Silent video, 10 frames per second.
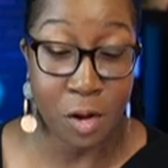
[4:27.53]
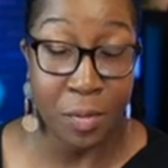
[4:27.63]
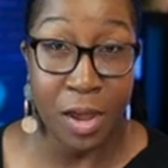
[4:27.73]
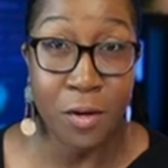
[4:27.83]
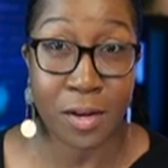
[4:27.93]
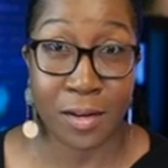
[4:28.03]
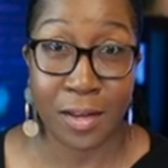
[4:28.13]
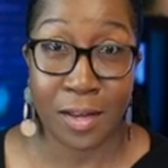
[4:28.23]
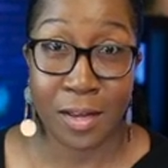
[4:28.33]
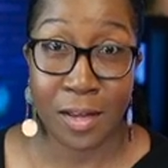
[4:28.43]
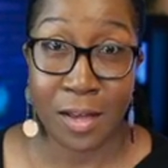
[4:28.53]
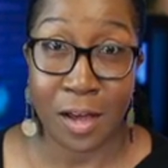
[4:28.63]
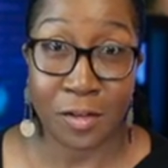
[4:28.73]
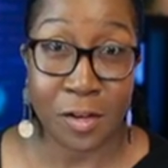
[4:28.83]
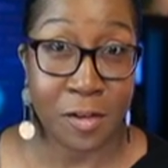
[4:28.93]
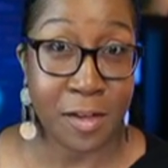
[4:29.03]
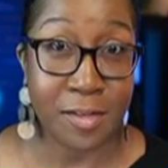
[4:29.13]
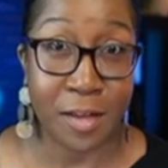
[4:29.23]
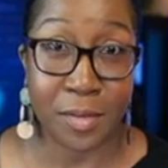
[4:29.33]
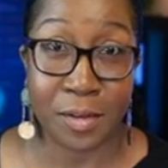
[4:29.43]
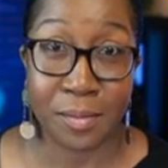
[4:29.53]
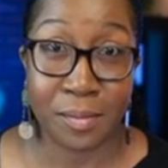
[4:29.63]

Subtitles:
parent until you say something.